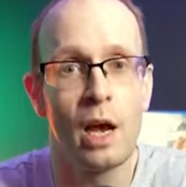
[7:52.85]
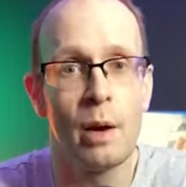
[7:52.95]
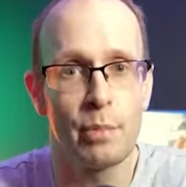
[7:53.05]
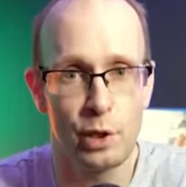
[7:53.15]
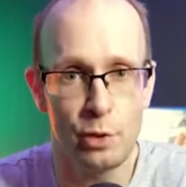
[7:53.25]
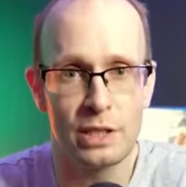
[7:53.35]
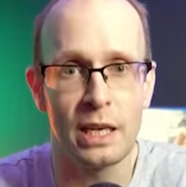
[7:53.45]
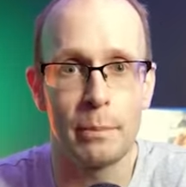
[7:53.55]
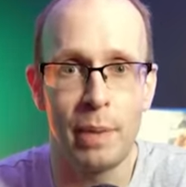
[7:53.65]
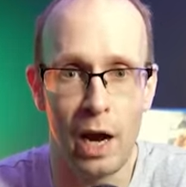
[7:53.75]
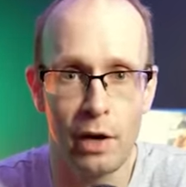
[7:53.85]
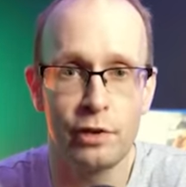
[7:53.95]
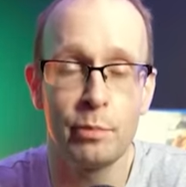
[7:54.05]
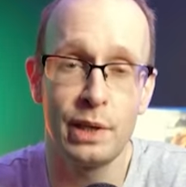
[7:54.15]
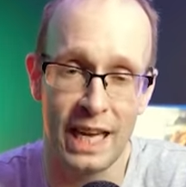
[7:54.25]
that you can adjust to tweak the
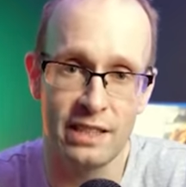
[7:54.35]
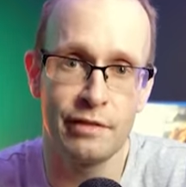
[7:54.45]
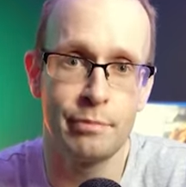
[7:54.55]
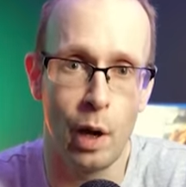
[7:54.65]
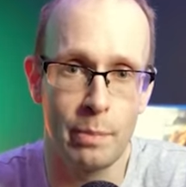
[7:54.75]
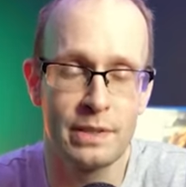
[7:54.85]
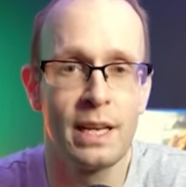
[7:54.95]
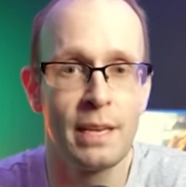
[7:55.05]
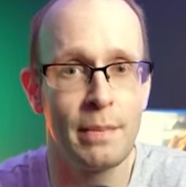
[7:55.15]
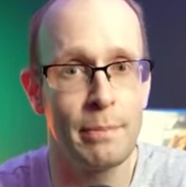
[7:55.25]
effect to your liking.